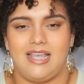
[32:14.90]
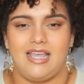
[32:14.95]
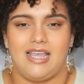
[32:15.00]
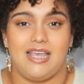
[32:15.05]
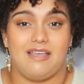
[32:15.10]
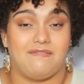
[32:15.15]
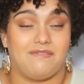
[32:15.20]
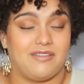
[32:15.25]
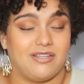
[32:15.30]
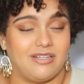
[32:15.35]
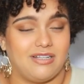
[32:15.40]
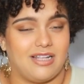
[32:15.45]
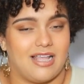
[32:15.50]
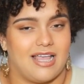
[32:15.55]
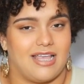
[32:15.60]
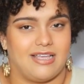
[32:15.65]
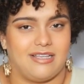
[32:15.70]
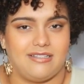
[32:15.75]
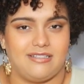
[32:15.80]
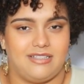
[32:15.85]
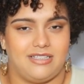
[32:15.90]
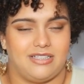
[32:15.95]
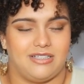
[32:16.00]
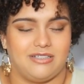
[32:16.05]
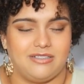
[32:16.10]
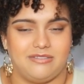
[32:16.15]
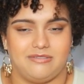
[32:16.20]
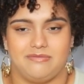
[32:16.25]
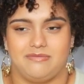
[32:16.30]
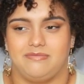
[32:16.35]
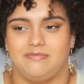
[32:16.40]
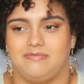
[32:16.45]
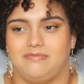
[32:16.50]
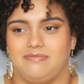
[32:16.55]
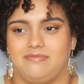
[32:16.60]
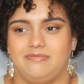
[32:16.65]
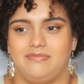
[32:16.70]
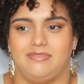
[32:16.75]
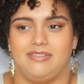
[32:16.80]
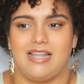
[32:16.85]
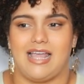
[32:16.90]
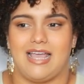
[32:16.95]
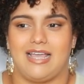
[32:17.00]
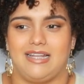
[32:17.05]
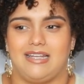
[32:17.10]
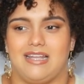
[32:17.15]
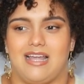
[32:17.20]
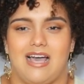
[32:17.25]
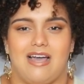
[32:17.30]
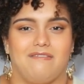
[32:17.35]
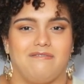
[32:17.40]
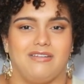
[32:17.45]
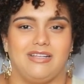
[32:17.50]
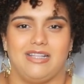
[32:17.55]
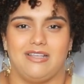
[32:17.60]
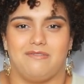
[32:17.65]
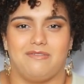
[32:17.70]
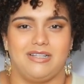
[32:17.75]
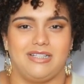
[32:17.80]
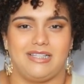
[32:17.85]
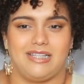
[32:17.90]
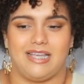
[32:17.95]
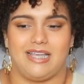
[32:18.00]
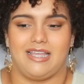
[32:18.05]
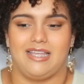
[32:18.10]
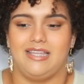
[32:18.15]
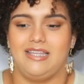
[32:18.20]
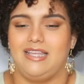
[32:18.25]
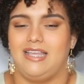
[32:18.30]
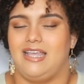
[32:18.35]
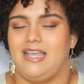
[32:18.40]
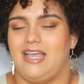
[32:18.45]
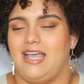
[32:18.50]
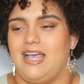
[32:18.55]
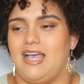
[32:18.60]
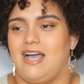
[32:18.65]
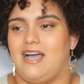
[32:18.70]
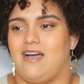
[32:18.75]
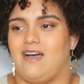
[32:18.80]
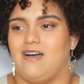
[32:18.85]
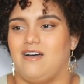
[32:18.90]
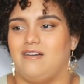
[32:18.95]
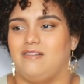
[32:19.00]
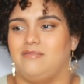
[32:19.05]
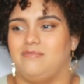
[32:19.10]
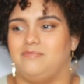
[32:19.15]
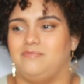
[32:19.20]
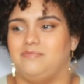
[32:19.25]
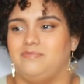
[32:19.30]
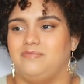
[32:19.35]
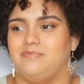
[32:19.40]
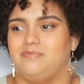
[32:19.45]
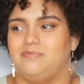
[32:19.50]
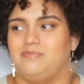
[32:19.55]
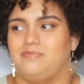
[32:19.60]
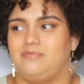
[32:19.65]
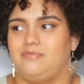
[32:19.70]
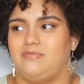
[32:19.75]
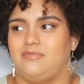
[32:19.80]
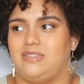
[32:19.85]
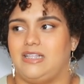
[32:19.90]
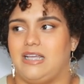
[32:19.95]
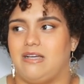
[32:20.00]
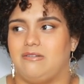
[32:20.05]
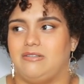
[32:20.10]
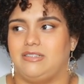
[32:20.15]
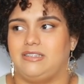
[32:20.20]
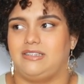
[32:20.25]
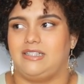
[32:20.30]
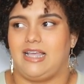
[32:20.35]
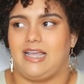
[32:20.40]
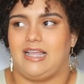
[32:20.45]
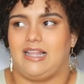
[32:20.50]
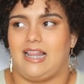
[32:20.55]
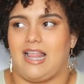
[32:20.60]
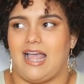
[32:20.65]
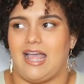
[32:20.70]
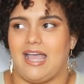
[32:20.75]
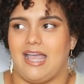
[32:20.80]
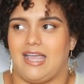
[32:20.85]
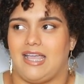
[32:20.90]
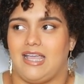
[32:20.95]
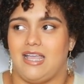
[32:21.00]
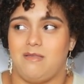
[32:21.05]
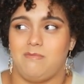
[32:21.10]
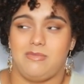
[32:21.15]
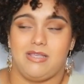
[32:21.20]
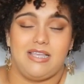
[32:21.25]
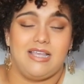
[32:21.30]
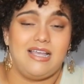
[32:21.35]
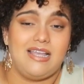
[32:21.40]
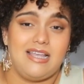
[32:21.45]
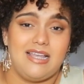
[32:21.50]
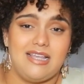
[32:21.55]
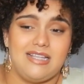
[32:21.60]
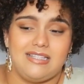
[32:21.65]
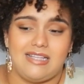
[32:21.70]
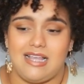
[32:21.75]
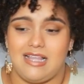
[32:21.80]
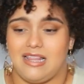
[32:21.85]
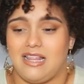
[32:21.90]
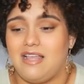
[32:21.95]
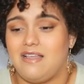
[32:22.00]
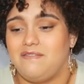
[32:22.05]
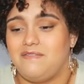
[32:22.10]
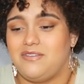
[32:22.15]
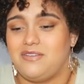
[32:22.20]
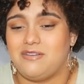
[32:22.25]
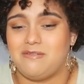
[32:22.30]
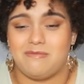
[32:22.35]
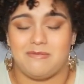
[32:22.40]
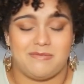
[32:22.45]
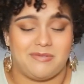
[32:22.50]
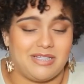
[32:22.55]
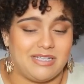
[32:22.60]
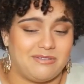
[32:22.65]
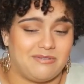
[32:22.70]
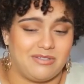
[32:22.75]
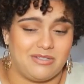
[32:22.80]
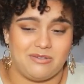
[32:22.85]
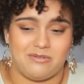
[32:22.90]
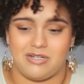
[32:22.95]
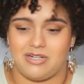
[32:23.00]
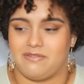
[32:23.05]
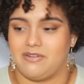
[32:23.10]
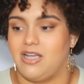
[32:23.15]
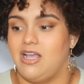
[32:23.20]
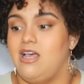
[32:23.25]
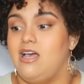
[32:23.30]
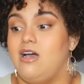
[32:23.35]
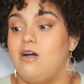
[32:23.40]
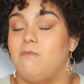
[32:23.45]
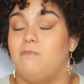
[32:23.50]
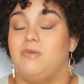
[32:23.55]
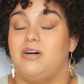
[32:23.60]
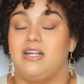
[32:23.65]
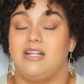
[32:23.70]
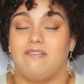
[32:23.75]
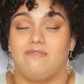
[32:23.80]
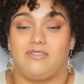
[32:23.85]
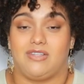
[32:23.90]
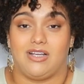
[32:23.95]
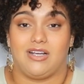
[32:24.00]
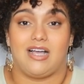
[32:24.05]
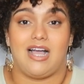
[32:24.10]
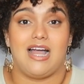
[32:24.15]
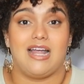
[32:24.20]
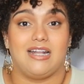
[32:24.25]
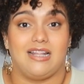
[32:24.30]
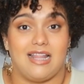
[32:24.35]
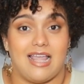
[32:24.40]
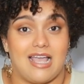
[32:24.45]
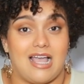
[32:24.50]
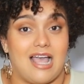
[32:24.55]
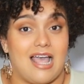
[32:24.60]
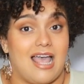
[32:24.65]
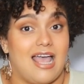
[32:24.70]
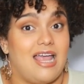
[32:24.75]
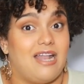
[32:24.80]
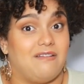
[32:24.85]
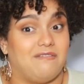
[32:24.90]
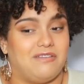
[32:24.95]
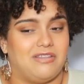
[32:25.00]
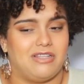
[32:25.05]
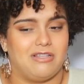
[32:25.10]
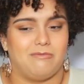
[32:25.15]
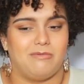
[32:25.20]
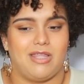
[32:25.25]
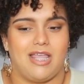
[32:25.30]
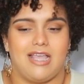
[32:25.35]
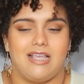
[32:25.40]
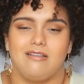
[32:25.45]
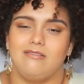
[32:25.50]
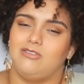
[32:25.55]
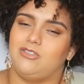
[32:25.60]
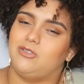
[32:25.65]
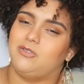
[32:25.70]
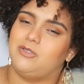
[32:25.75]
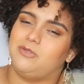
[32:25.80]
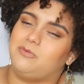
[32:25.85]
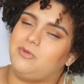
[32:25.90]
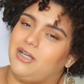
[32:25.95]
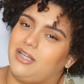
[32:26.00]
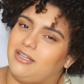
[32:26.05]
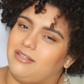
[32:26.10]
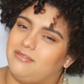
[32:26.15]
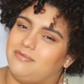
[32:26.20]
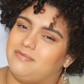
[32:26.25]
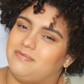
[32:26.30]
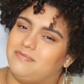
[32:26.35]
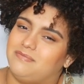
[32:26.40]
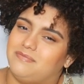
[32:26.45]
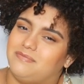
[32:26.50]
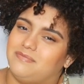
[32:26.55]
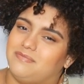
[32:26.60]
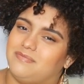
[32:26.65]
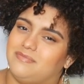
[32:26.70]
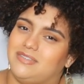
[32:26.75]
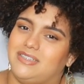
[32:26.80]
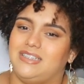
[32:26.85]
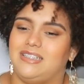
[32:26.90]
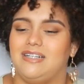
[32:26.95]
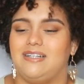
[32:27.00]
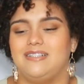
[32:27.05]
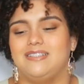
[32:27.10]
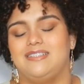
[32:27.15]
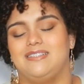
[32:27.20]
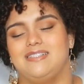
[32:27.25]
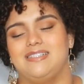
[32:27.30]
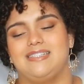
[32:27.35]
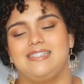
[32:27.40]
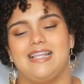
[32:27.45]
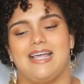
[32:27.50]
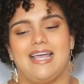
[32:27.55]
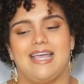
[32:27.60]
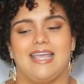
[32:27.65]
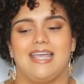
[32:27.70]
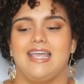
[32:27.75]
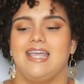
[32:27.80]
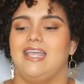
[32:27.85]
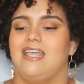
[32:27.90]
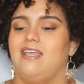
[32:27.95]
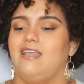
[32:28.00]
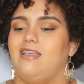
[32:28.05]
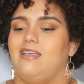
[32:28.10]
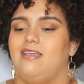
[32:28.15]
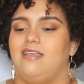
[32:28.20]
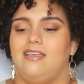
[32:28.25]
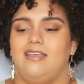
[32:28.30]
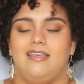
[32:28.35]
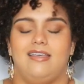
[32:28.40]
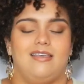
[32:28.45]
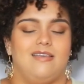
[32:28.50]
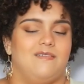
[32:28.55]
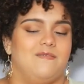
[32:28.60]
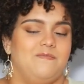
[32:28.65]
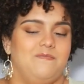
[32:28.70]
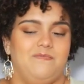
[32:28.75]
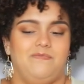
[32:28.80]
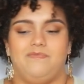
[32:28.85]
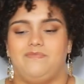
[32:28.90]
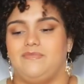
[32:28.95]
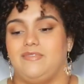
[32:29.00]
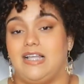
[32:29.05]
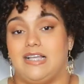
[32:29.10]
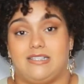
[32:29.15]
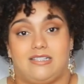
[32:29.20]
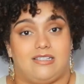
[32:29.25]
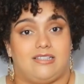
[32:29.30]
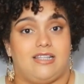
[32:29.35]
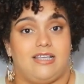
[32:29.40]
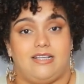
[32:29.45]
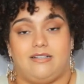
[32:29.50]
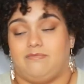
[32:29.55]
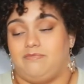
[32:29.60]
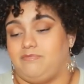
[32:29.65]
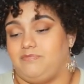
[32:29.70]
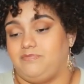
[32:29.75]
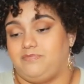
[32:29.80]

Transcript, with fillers: if they're like, you know, like not really with it, um, they would say like, Because I love you, I'm obsessed with you, whatever. But if they're kind of like ahead of you, they'll be like, Doing what? You know, so it's like, that's the thing